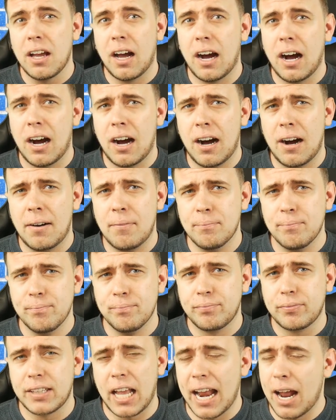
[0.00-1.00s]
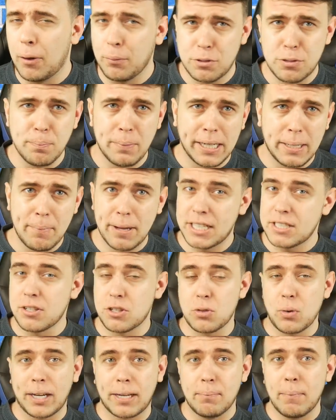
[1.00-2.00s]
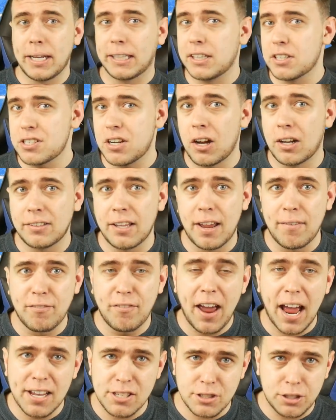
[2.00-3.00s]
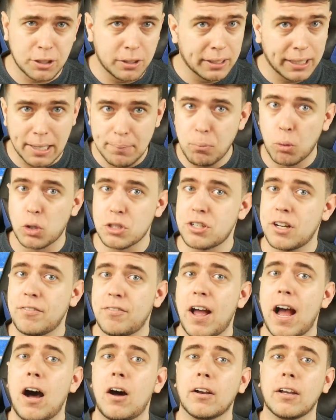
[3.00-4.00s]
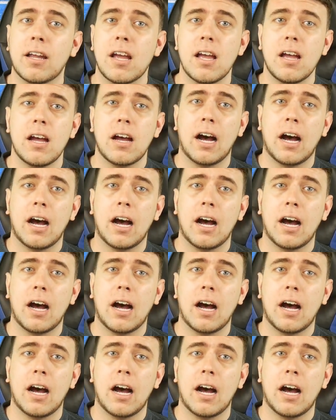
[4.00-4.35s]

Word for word: Um, that helps me, makes it so I can make this content faster and get more stuff out.